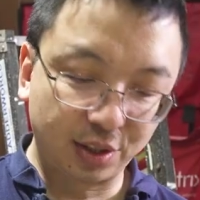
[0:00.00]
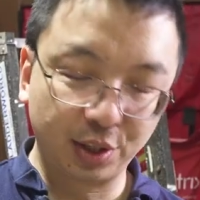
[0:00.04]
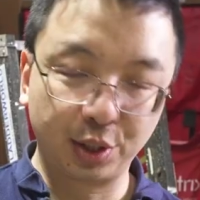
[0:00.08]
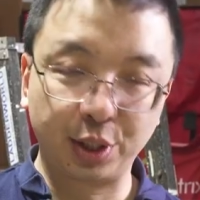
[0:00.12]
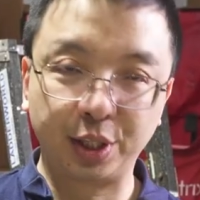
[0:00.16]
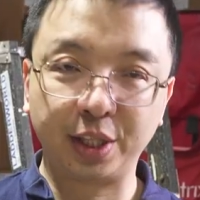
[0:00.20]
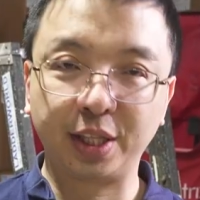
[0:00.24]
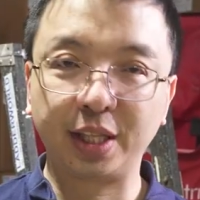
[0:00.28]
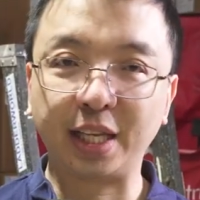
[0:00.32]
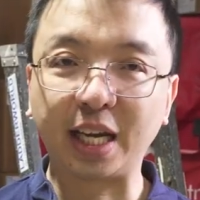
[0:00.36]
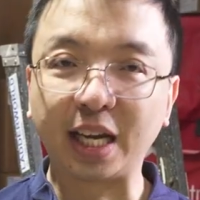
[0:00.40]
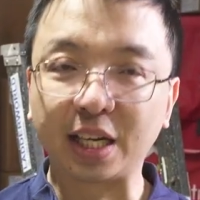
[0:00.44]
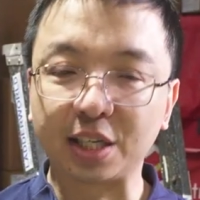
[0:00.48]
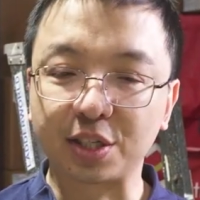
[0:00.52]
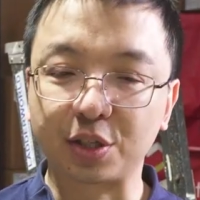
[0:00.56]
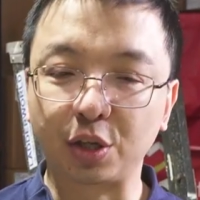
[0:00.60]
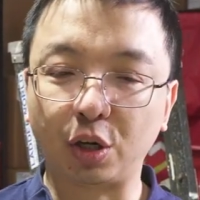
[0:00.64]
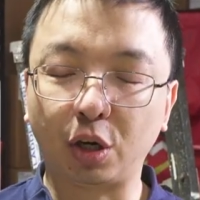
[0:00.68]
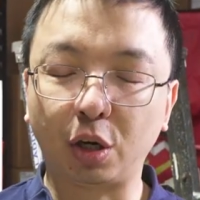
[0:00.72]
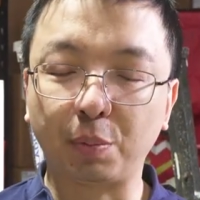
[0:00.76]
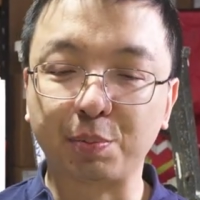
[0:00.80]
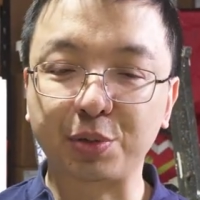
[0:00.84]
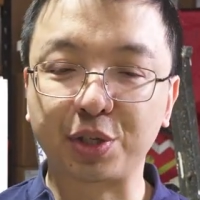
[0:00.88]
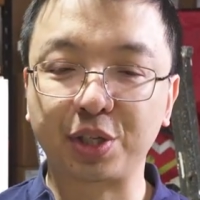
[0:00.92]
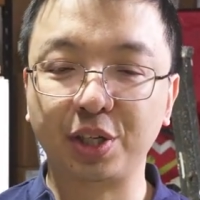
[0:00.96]
The next
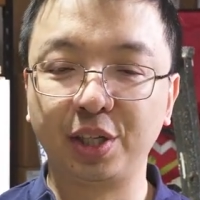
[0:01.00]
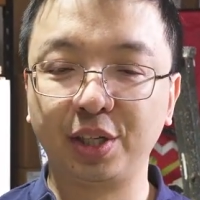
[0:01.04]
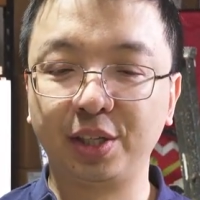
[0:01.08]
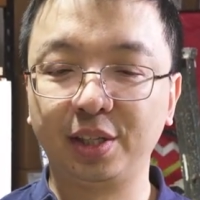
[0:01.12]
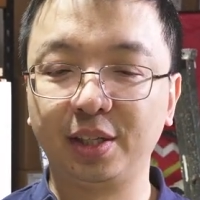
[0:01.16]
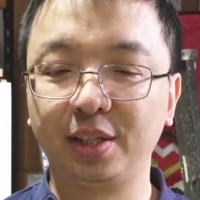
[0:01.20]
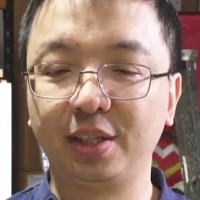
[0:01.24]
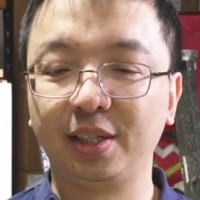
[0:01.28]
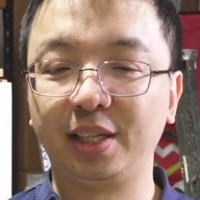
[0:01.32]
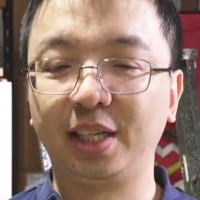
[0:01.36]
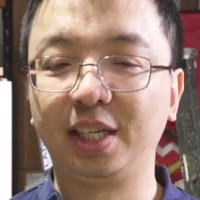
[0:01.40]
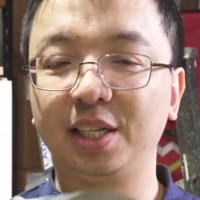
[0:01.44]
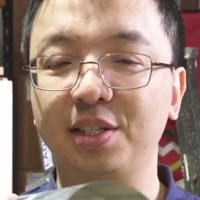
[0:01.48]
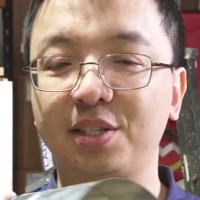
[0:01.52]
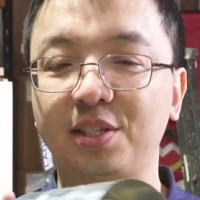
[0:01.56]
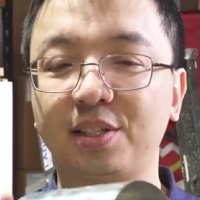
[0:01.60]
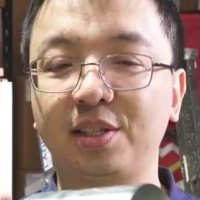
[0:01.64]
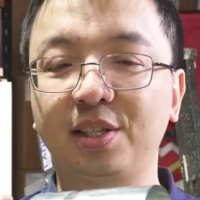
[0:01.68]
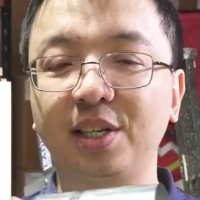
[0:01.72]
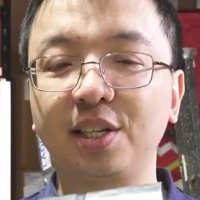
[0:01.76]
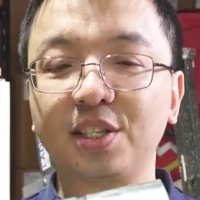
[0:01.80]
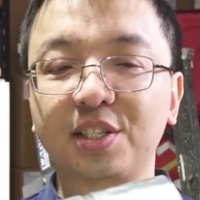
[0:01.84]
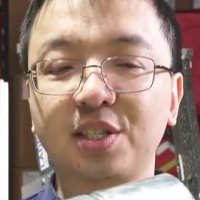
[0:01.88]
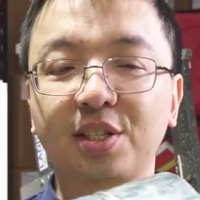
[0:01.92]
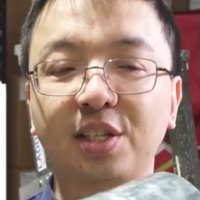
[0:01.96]
option is
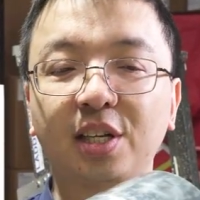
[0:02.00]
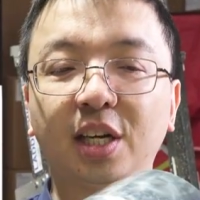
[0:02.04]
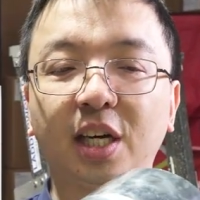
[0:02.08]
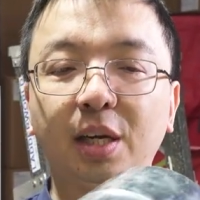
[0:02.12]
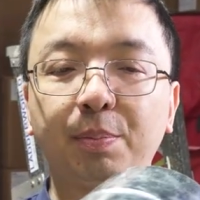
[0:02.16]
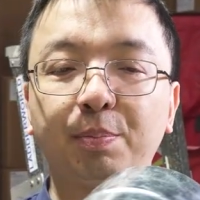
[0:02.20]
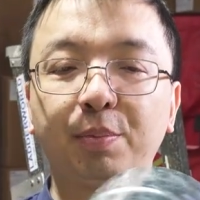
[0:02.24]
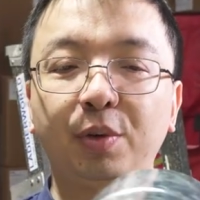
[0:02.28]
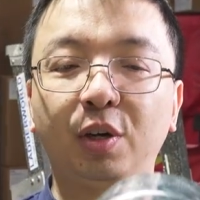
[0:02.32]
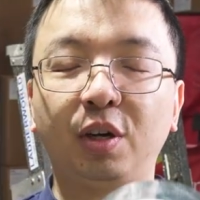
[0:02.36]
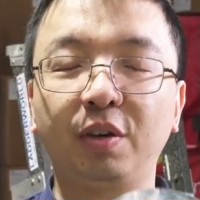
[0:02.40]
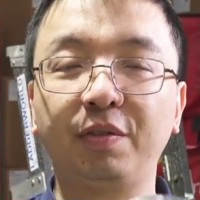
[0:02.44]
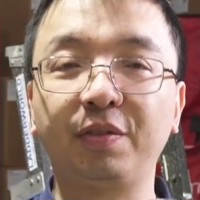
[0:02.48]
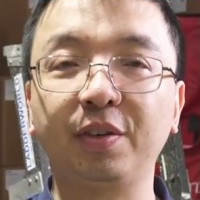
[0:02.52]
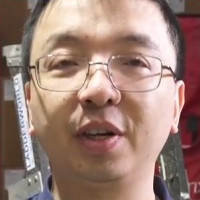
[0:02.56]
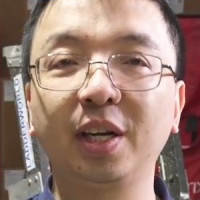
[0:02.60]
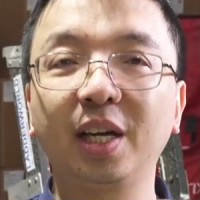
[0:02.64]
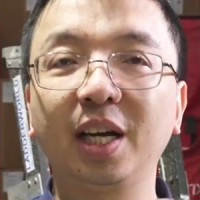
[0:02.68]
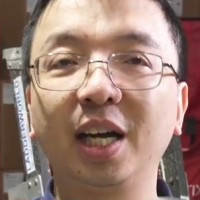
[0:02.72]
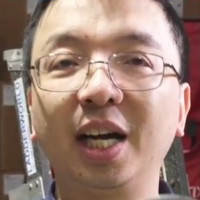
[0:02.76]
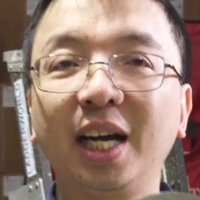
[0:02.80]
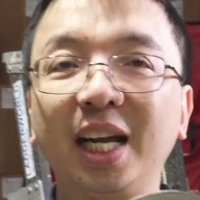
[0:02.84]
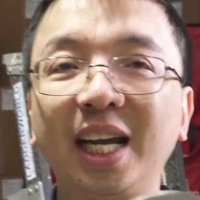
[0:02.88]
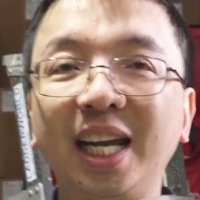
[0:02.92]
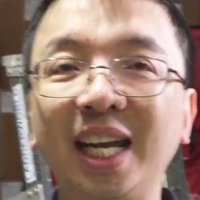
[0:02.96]
this type of
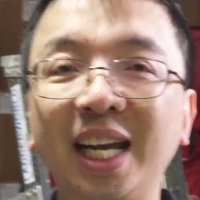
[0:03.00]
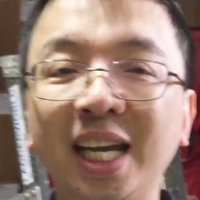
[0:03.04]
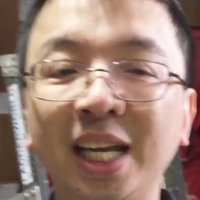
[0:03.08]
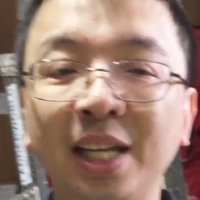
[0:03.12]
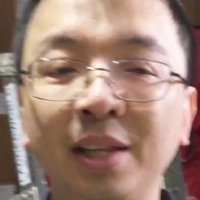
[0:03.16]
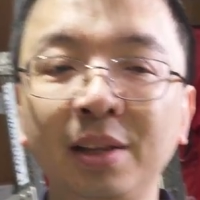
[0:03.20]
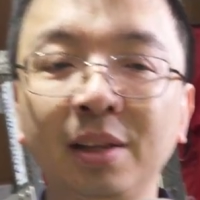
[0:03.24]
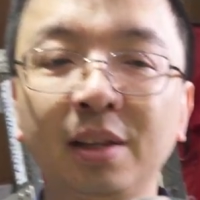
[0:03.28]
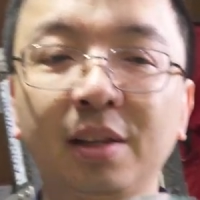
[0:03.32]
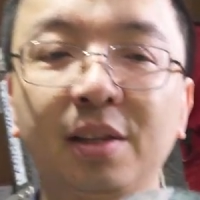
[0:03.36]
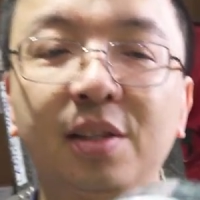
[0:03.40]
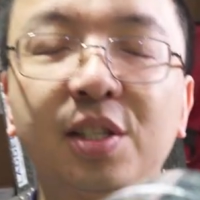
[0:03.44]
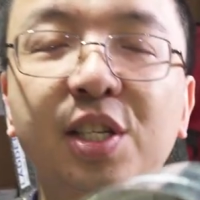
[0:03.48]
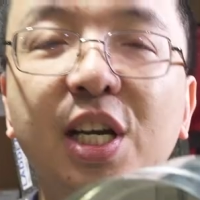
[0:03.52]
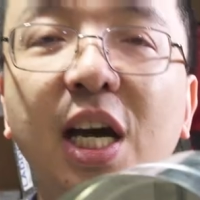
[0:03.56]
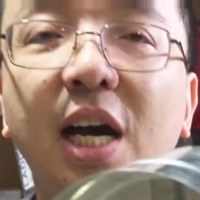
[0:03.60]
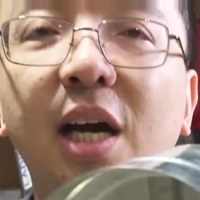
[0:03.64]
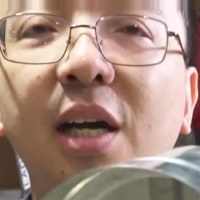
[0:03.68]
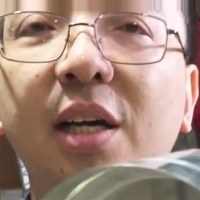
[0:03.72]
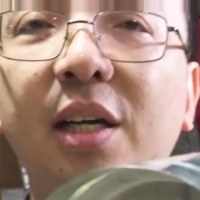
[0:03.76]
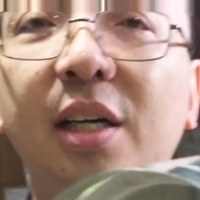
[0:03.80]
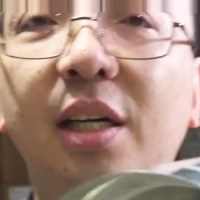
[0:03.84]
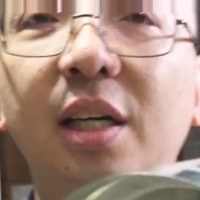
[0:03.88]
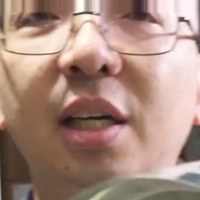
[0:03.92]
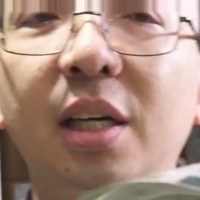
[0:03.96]

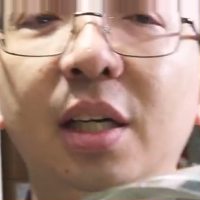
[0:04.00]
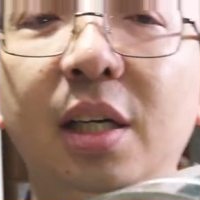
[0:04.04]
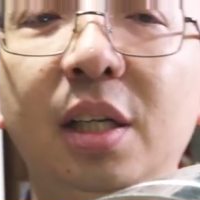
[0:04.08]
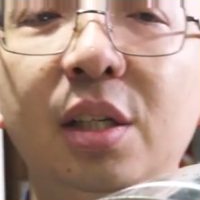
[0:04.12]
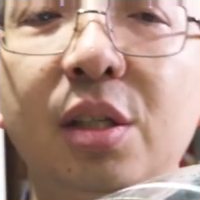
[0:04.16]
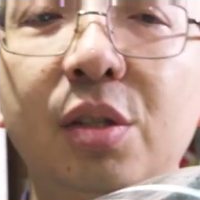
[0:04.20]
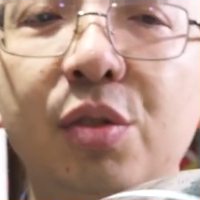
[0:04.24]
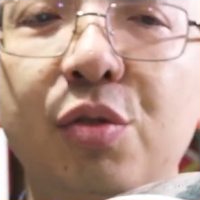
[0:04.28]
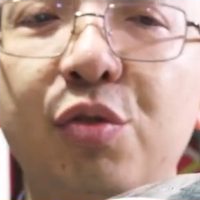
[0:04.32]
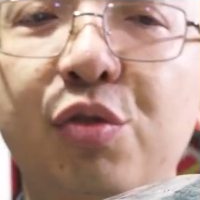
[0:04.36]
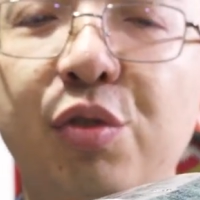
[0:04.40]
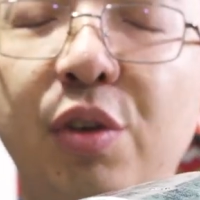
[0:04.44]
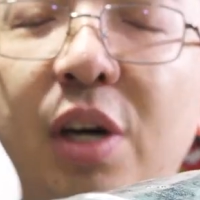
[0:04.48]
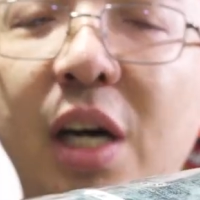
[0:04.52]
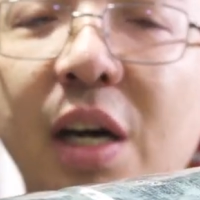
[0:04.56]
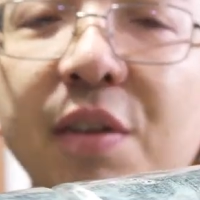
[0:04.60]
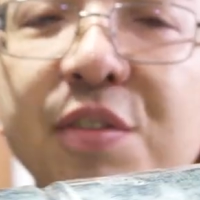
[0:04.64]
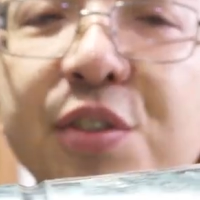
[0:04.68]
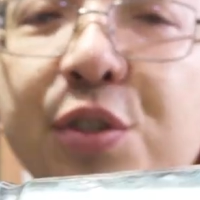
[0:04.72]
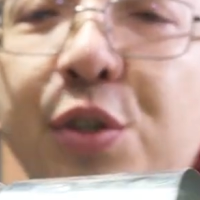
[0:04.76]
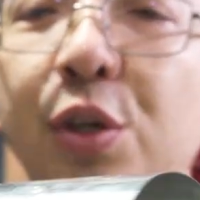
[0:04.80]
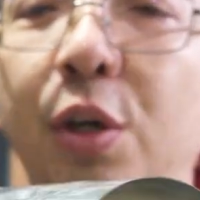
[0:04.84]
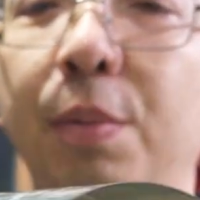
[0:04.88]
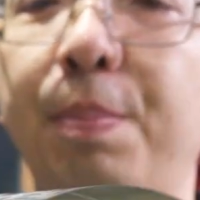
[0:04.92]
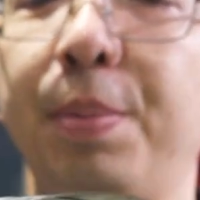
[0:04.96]
in-duct
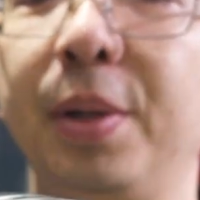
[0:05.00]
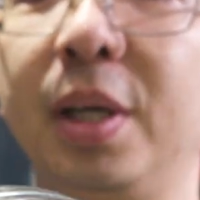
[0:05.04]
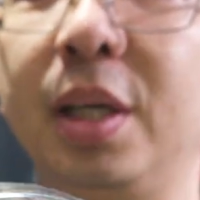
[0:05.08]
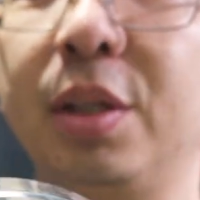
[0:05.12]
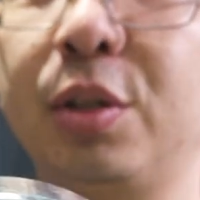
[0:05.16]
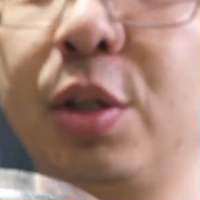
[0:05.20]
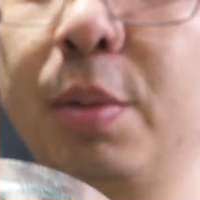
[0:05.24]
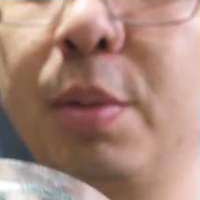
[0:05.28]
draft stopper,